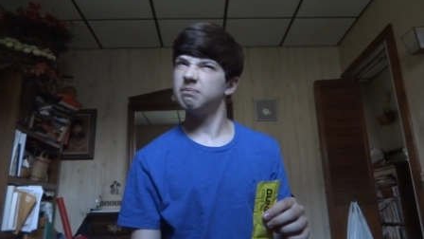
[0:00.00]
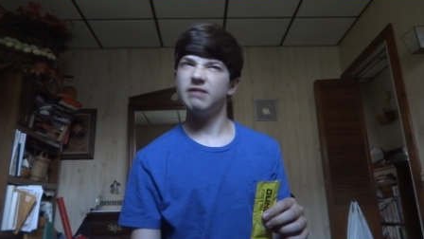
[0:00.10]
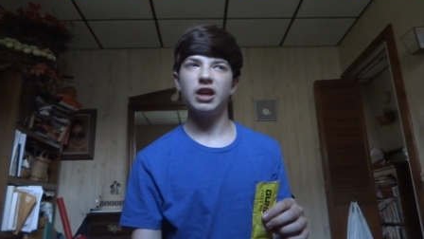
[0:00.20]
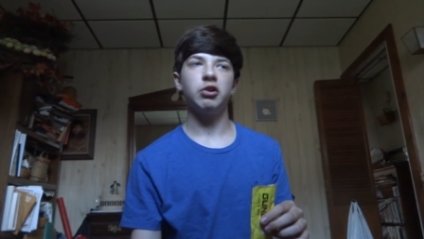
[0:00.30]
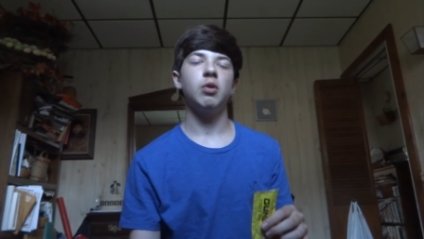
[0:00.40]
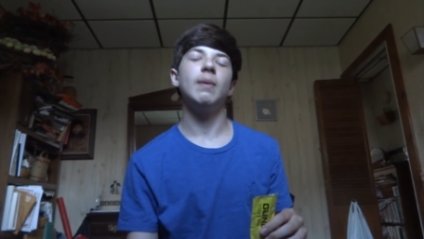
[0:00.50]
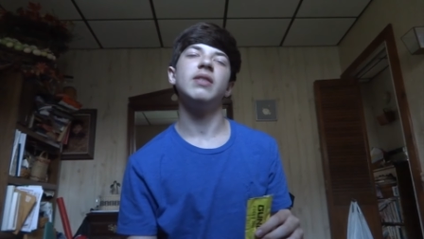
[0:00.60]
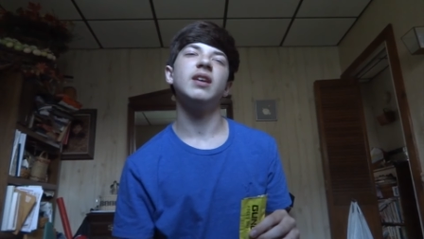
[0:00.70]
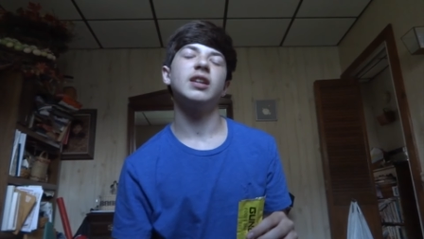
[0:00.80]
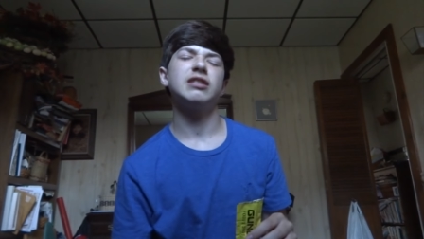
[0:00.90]
I don't know, might
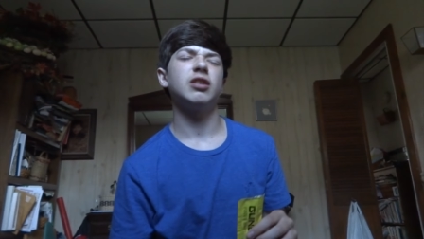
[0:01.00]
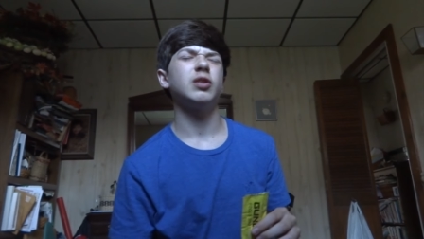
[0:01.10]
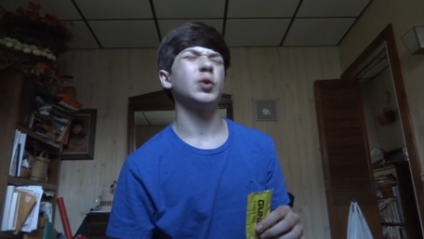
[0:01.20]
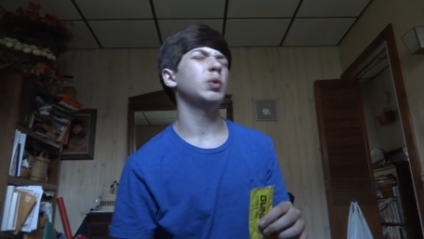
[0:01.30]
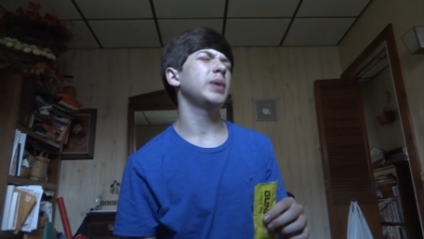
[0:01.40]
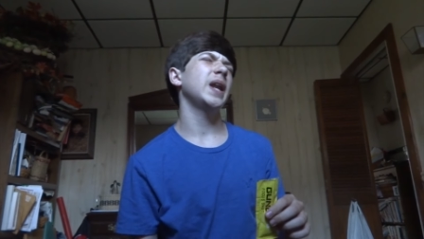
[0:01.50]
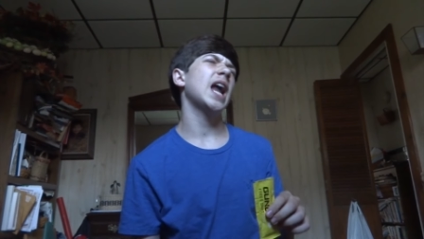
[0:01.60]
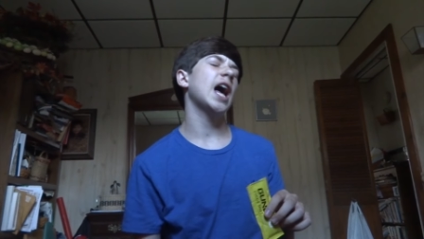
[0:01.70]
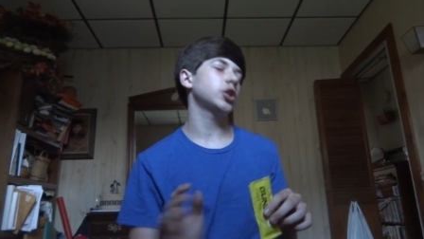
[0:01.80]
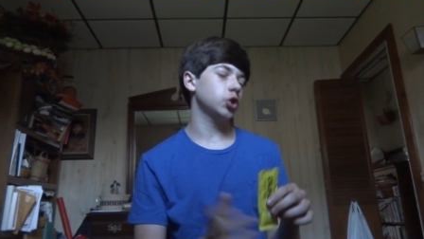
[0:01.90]
think it's a little bit
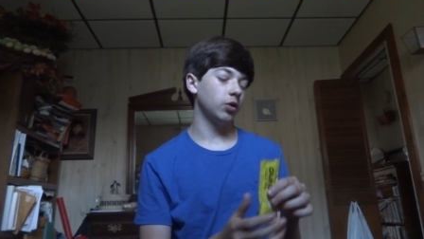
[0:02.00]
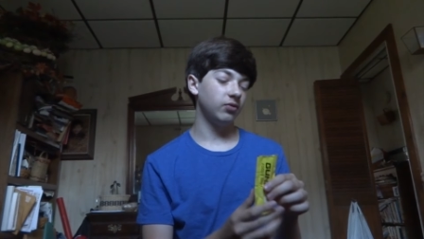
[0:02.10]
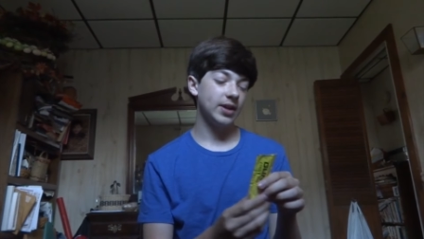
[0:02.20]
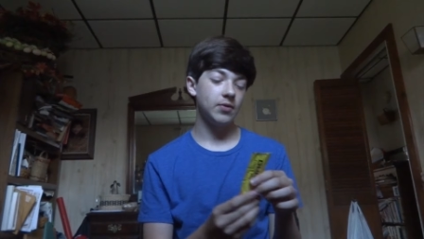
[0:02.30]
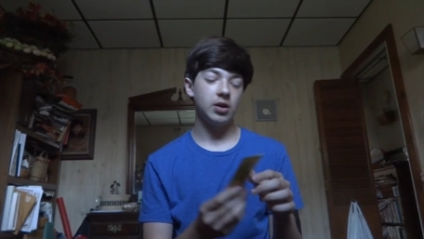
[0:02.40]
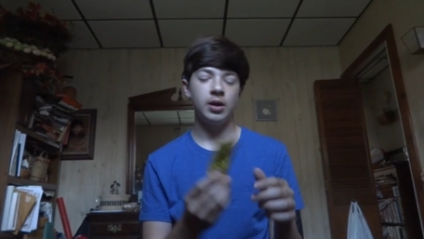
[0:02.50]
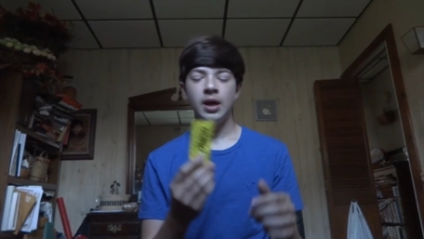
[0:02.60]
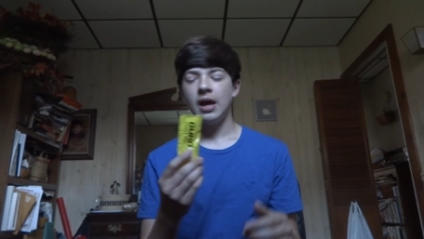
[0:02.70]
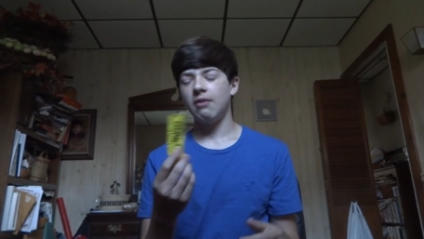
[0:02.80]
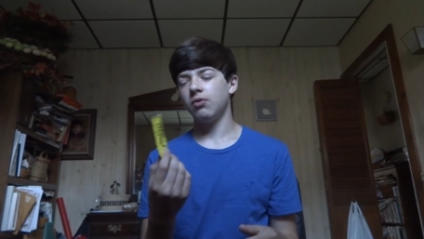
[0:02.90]
not as good flavor
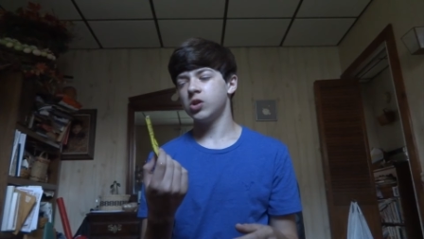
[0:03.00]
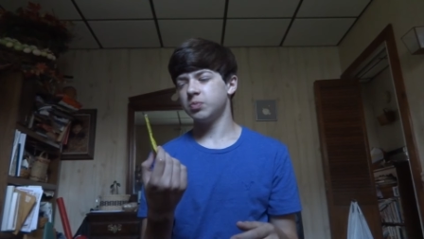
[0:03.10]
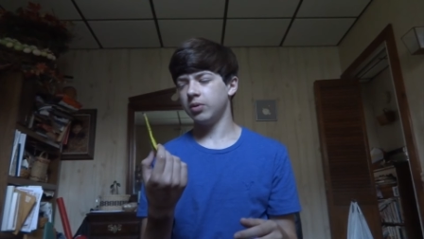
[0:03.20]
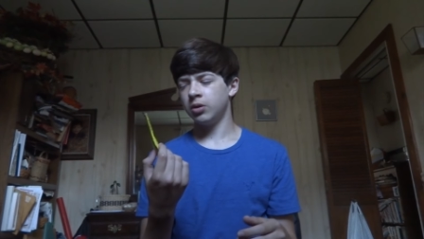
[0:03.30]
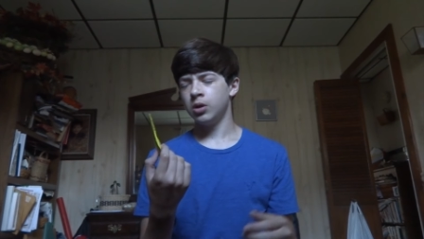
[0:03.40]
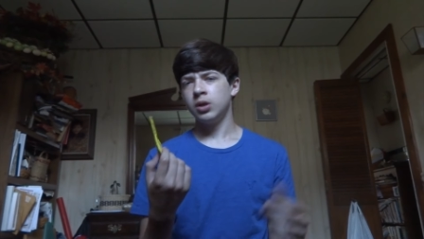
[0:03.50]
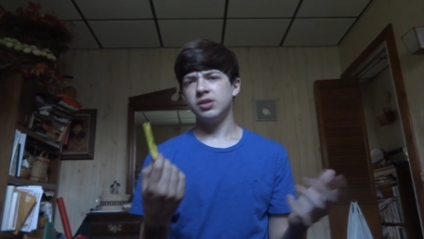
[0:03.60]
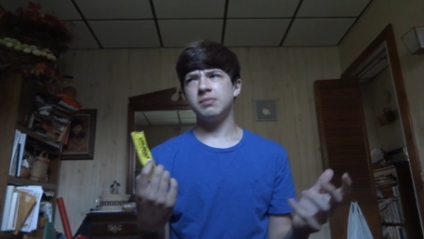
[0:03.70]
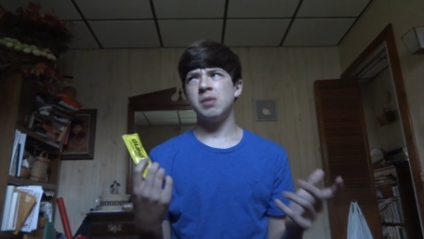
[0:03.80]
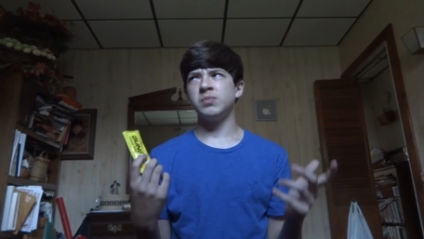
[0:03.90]
at first, but
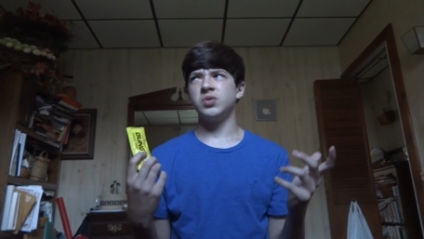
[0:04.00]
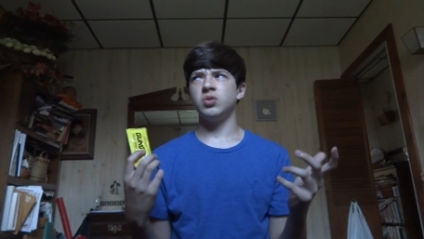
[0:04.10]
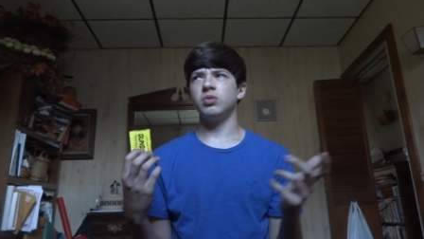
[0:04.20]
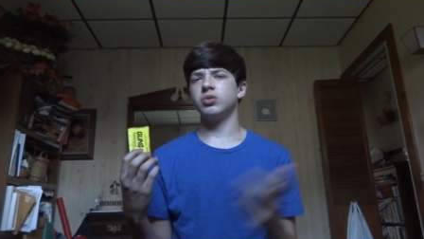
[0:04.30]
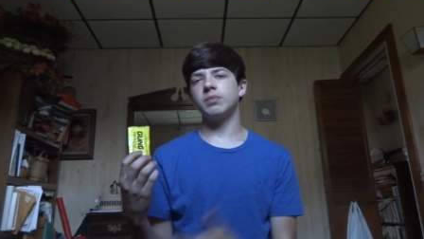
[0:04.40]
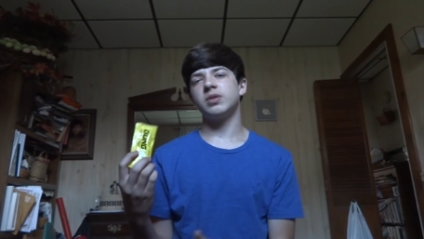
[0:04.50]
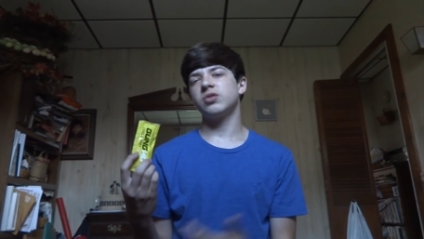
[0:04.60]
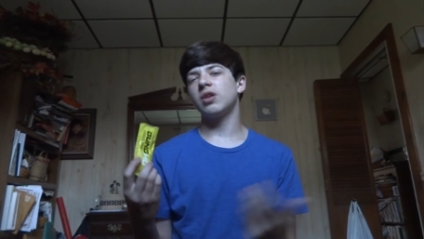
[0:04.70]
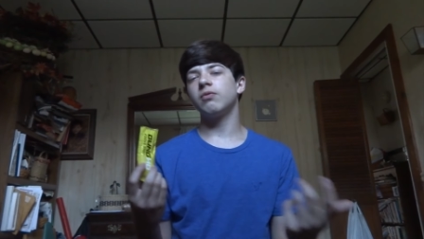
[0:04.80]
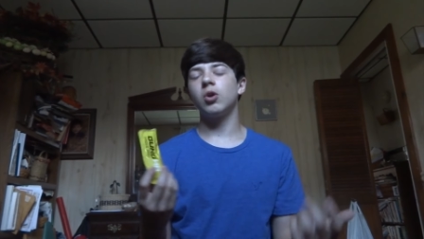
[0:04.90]
sometimes you know, some
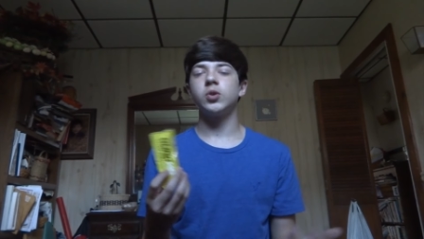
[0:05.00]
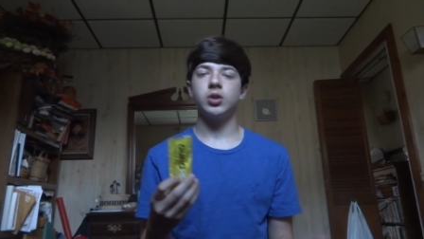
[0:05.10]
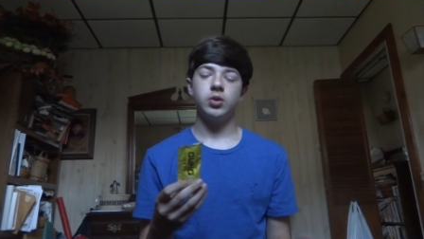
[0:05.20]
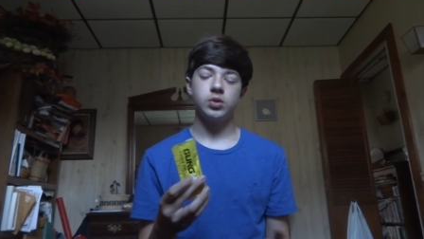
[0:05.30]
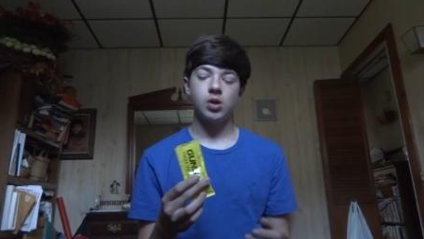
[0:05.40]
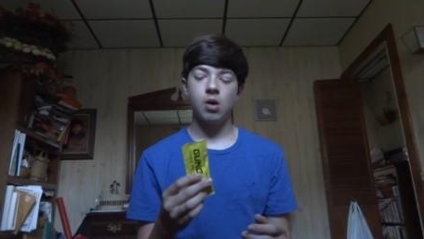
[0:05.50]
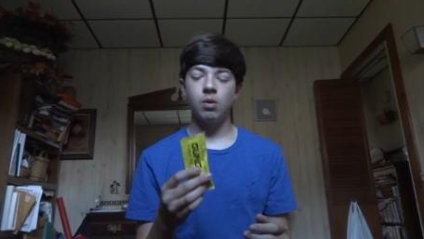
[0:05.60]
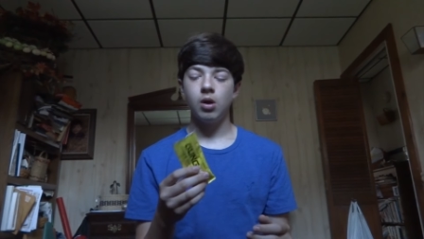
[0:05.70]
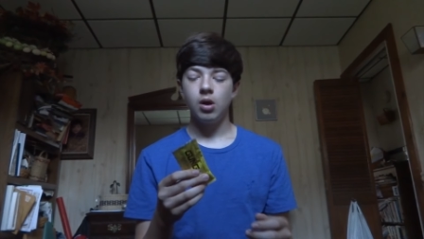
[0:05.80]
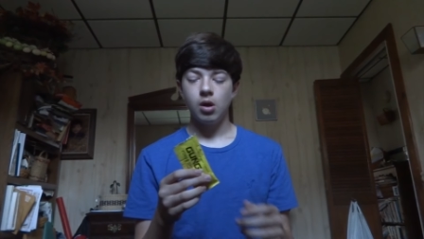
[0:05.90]
stuff grows on you, so I'm
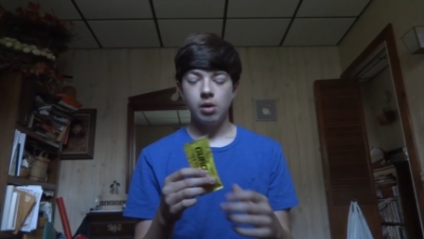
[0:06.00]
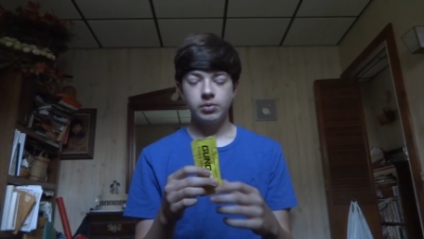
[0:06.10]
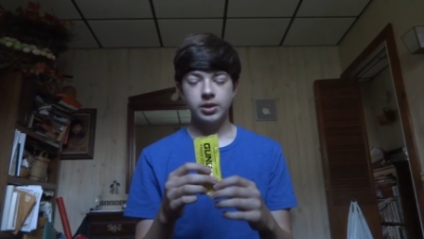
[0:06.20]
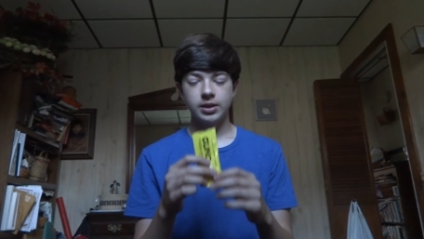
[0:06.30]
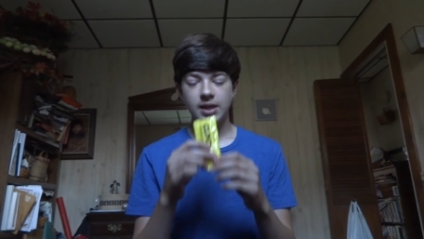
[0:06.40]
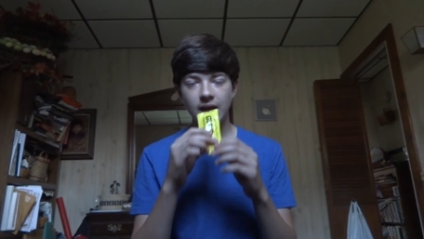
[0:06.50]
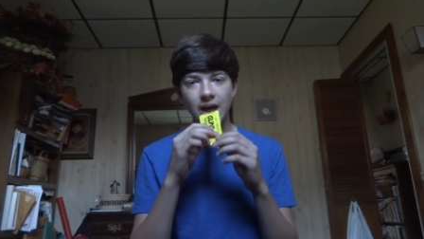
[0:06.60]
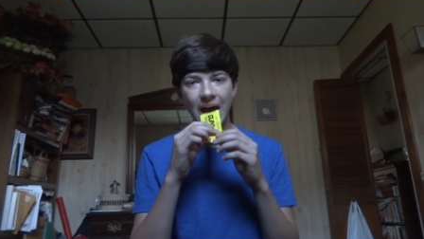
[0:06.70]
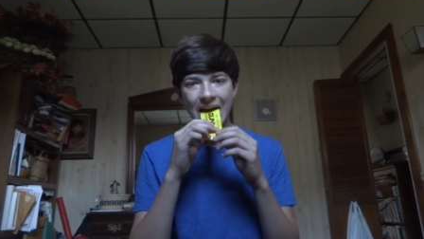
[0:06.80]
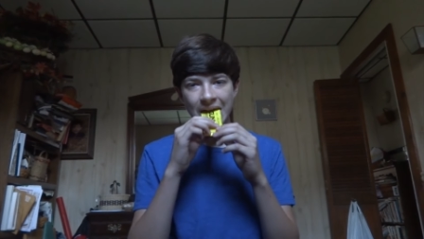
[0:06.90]
just going to take
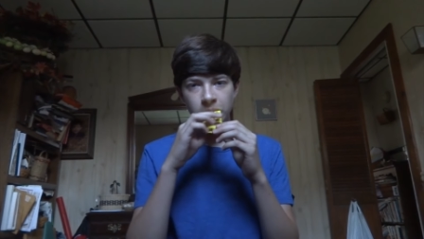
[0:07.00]
it.